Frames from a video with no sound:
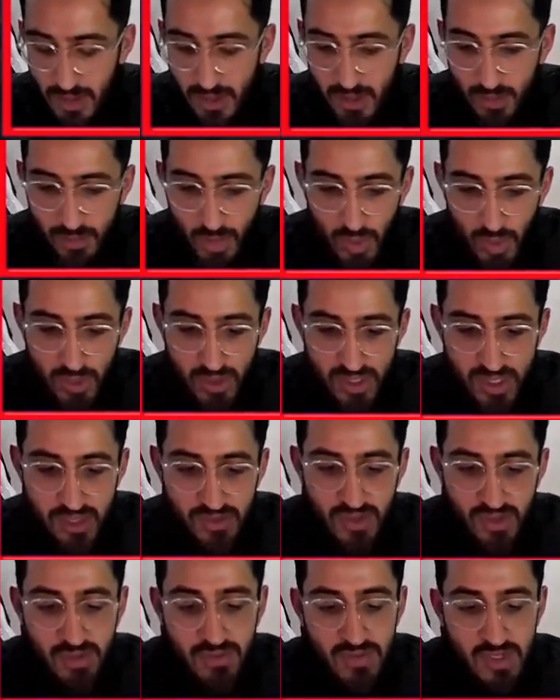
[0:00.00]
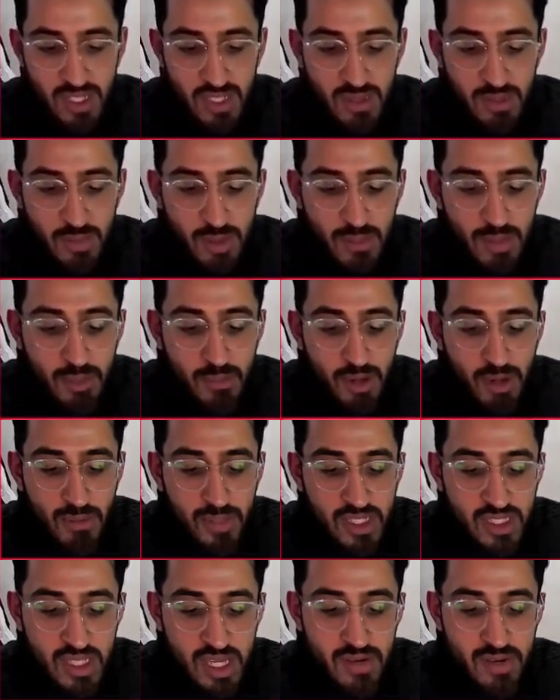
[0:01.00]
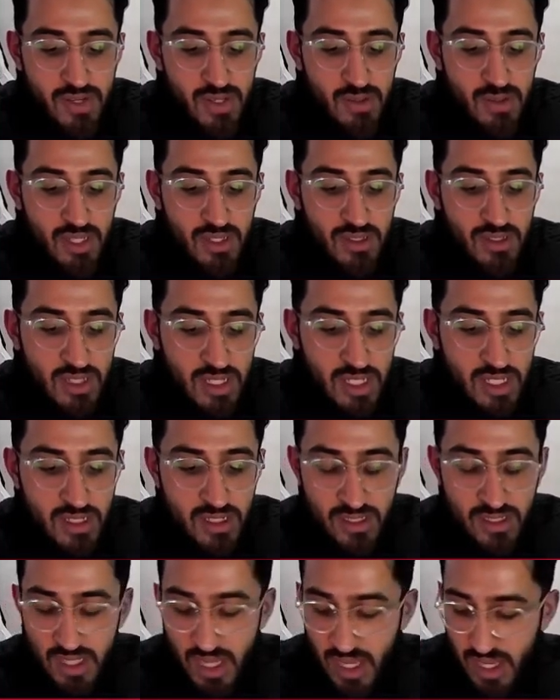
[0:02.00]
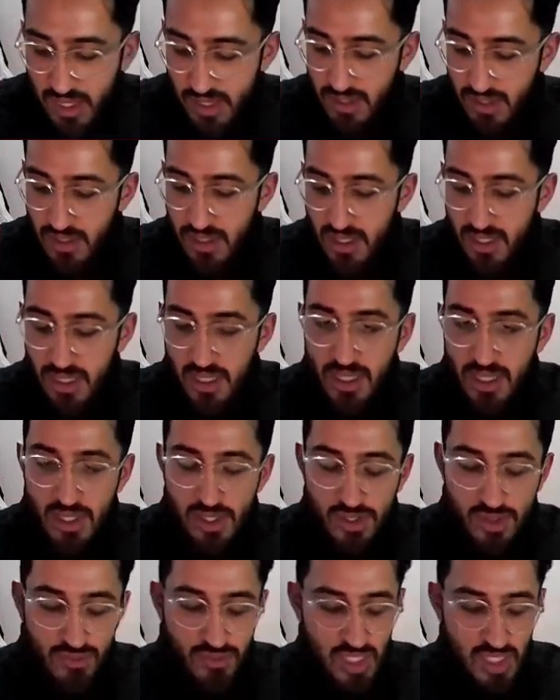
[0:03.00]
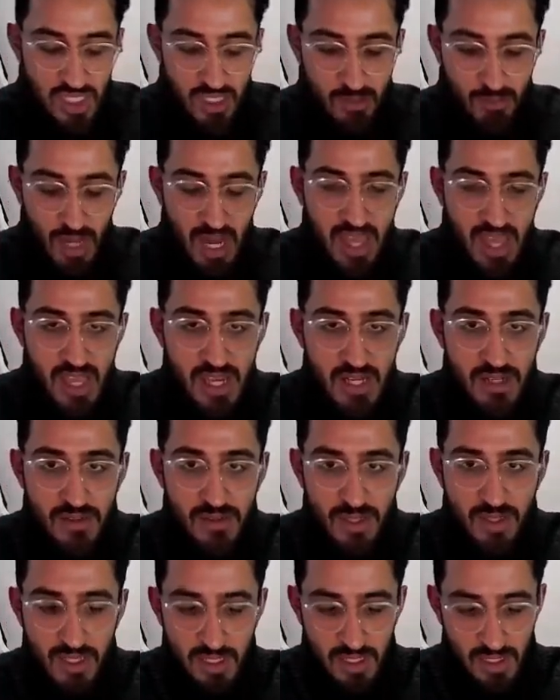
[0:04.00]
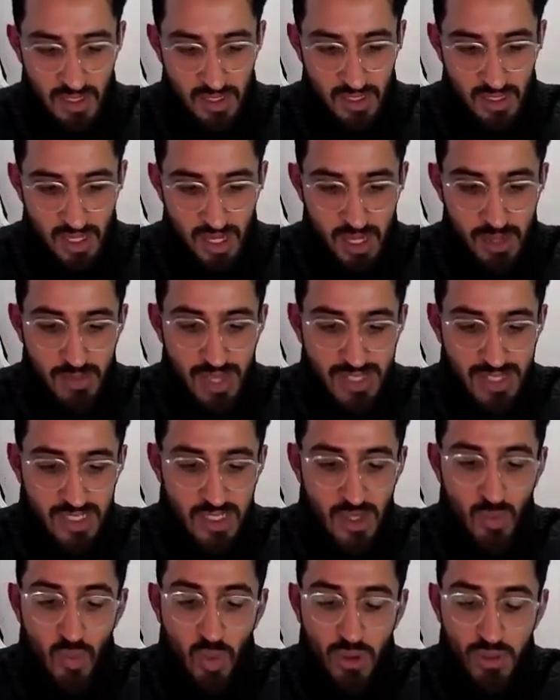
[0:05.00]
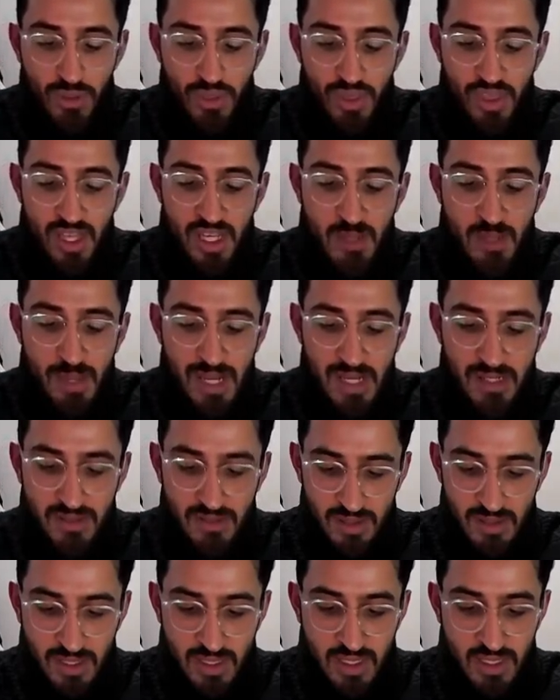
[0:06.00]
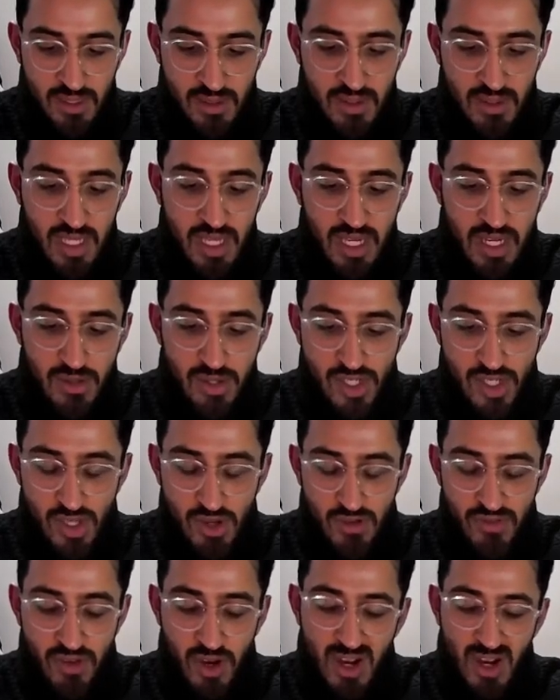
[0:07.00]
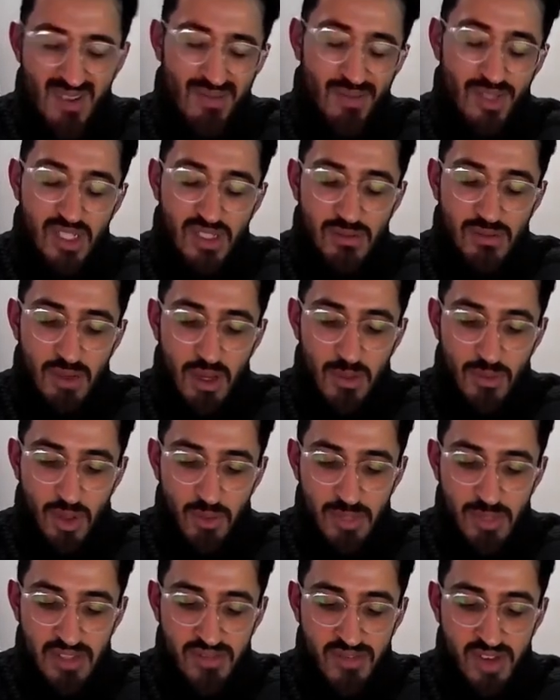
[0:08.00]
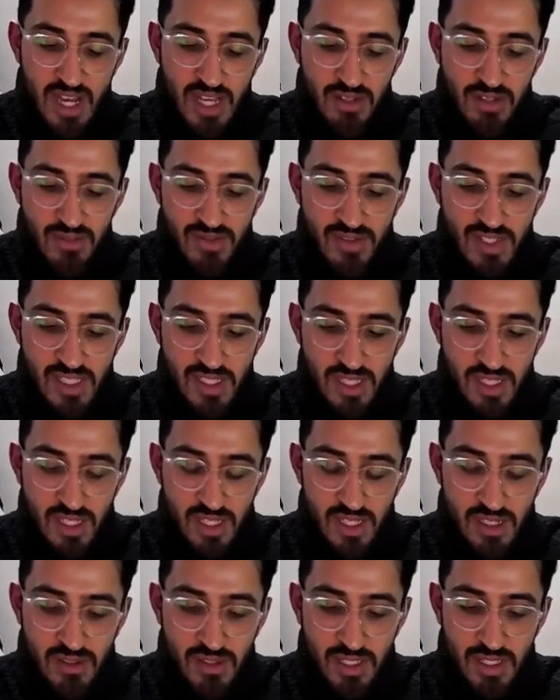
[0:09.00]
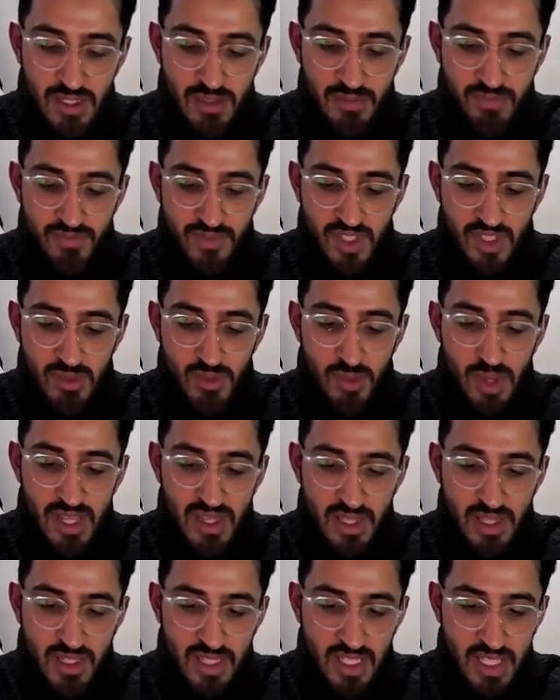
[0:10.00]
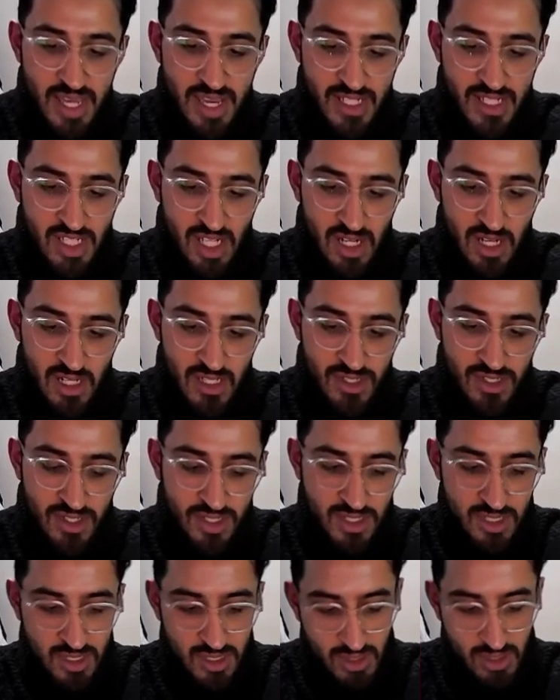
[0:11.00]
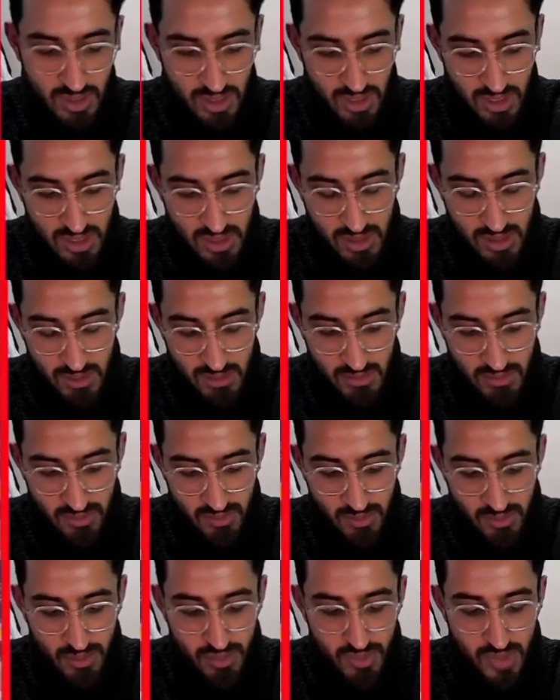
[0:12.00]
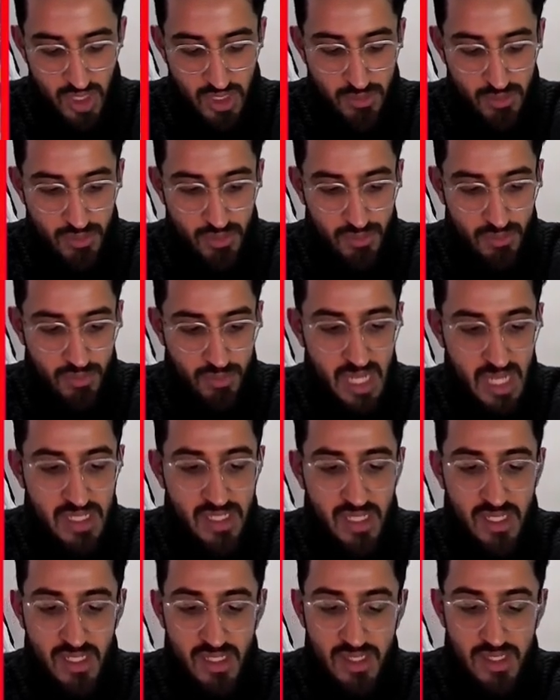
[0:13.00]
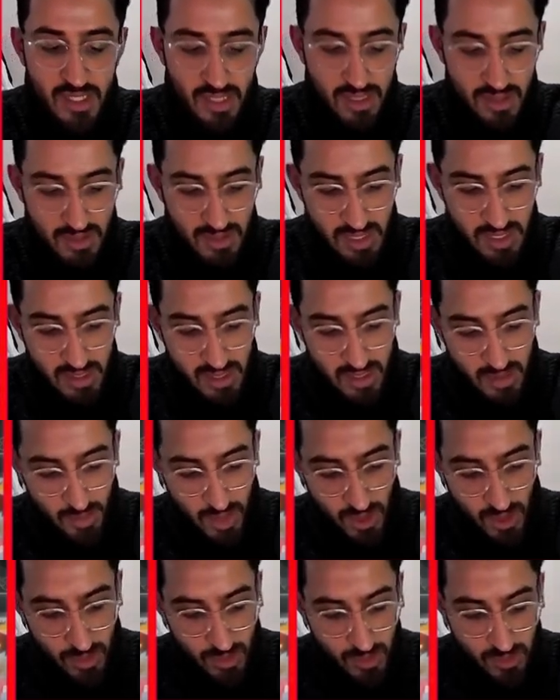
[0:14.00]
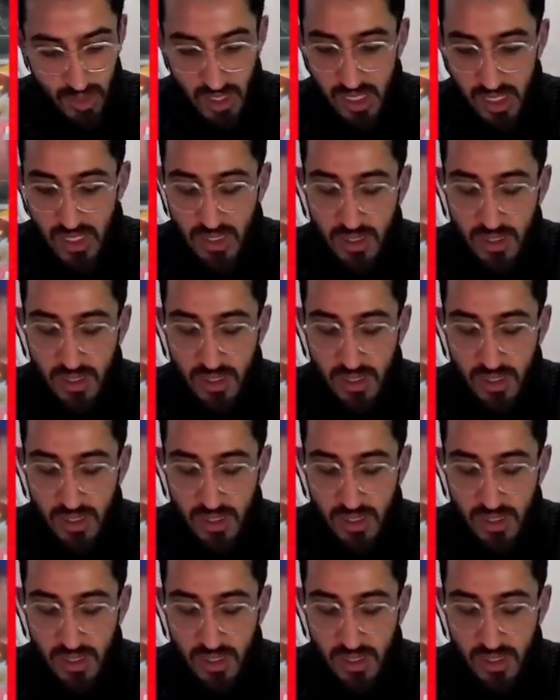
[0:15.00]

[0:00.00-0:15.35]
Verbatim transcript: borders if you haven't seen them. I'm going to pop this there anyway because at least it's a hit. Shouldn't really complain. Uh, that's the one thing about the era so far I'm just I'm not a big fan of, is the, the way that the E X cards are just just basically dull. That's the problem, right?